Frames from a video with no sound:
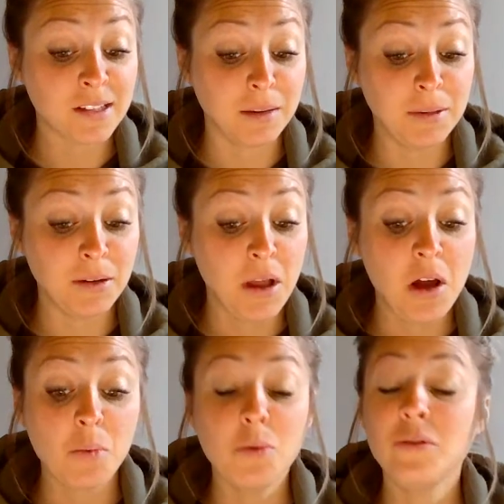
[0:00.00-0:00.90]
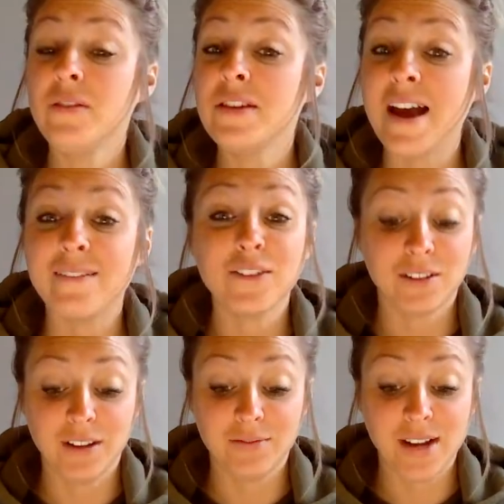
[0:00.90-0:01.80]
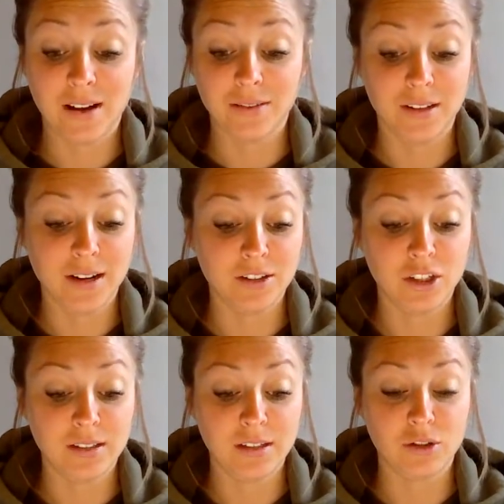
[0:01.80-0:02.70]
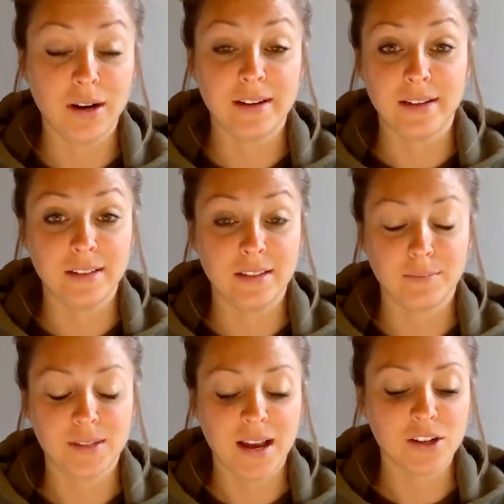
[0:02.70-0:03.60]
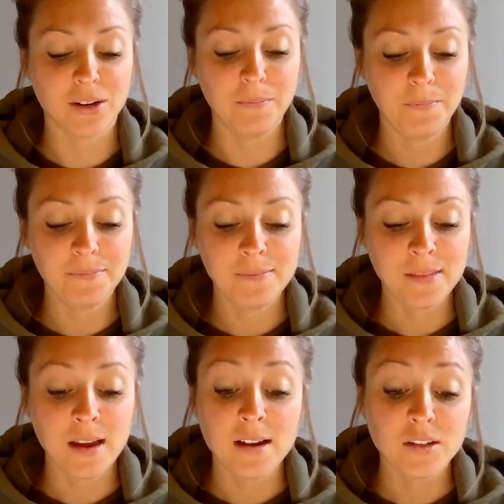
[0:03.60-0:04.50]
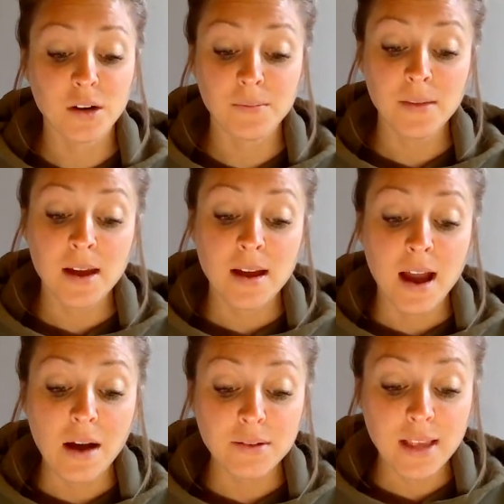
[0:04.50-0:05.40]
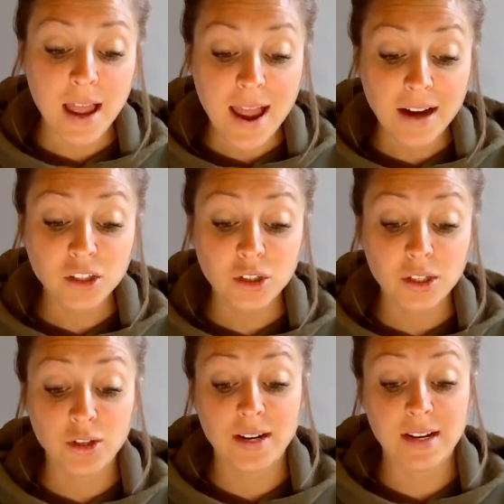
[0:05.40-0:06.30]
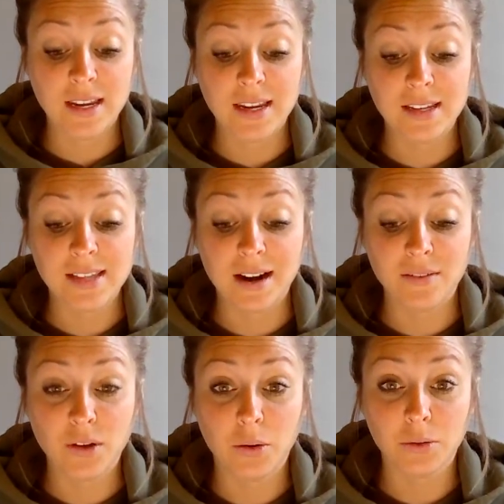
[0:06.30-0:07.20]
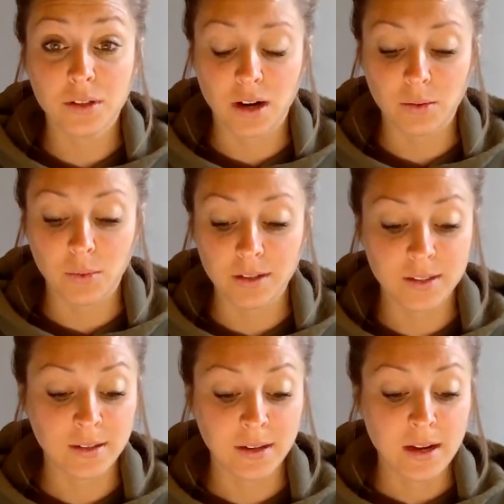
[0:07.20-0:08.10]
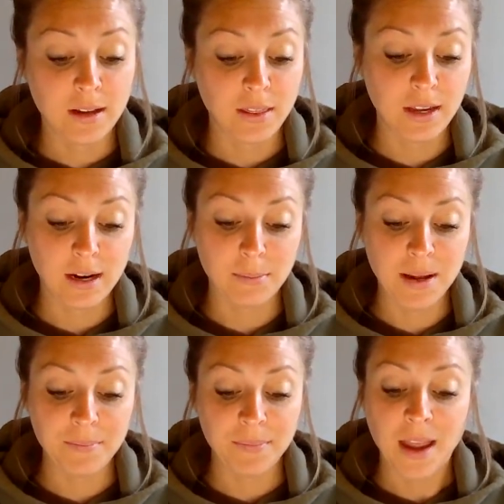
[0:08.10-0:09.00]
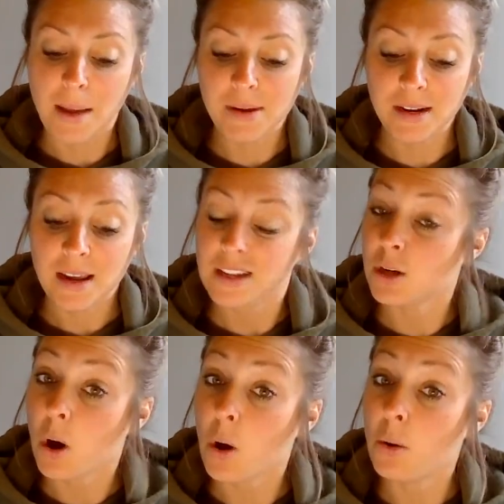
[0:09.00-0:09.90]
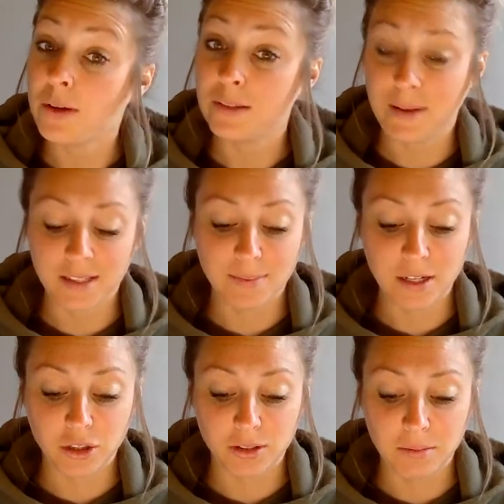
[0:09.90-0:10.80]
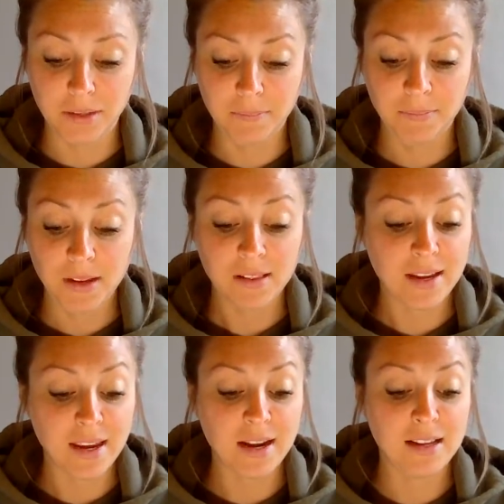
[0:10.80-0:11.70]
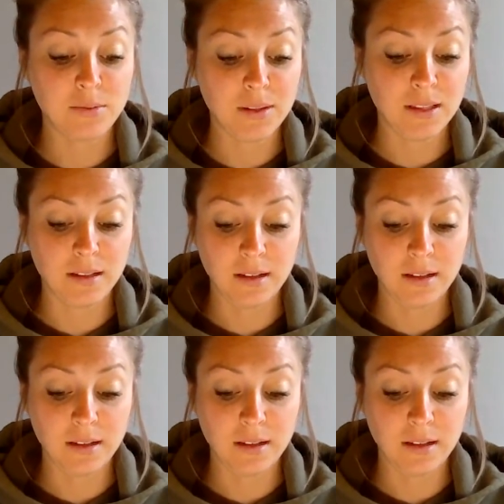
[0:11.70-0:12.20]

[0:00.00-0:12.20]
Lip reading: W will never live down the Dungeons and Dragons obsession. So I was actually trying to ease out of the whole Star Wars thing a bit. I mean, it's always been special to me, like it is with